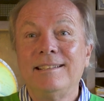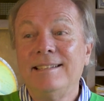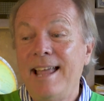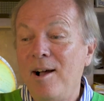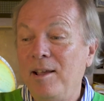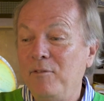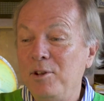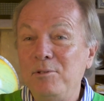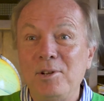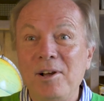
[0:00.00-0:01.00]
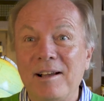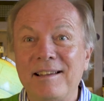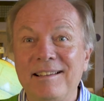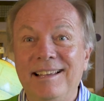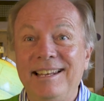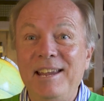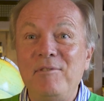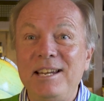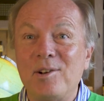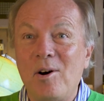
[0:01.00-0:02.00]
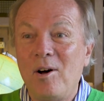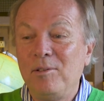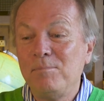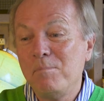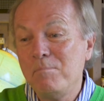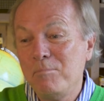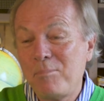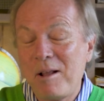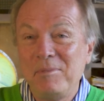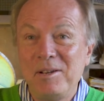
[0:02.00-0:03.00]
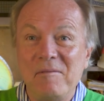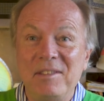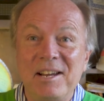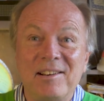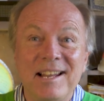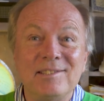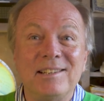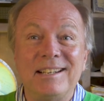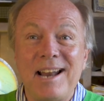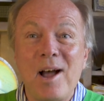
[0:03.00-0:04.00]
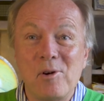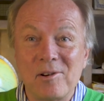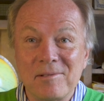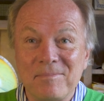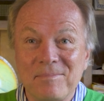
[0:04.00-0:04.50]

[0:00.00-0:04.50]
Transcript: Now, if you took an EVTOL, probably over there in less than an hour.